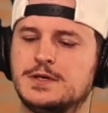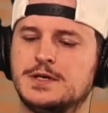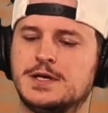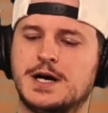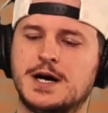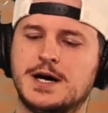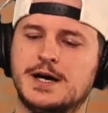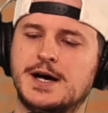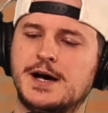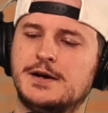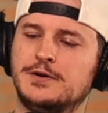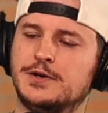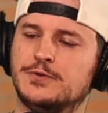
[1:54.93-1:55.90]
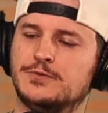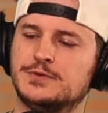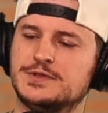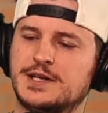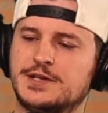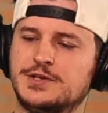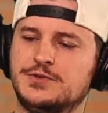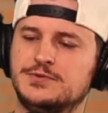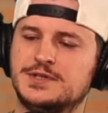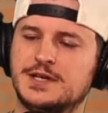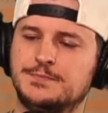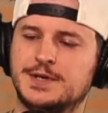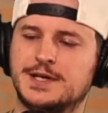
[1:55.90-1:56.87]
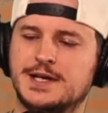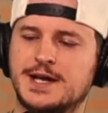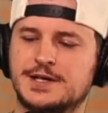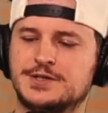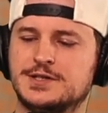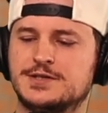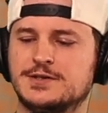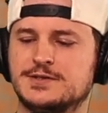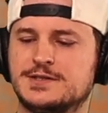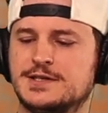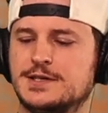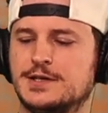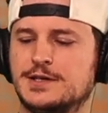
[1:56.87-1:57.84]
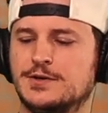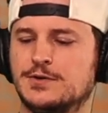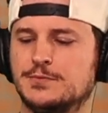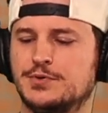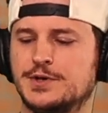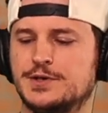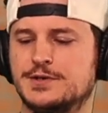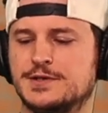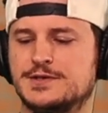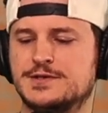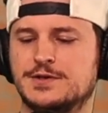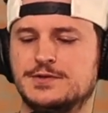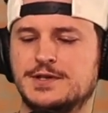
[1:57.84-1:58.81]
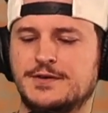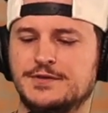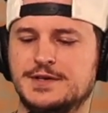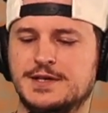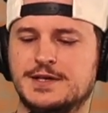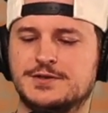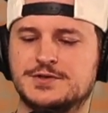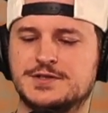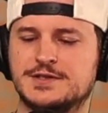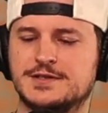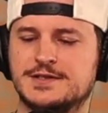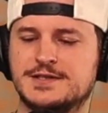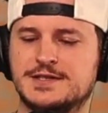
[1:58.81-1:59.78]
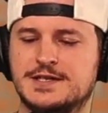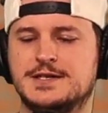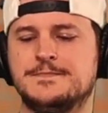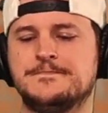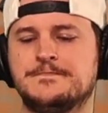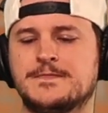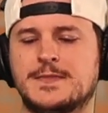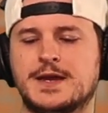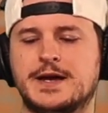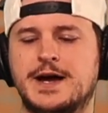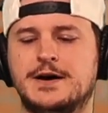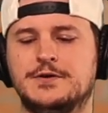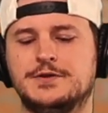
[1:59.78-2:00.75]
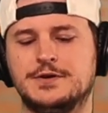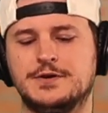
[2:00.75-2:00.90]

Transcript: I don't know. Second you tip it, it actually starts to get going pretty good. So definitely interested to see how the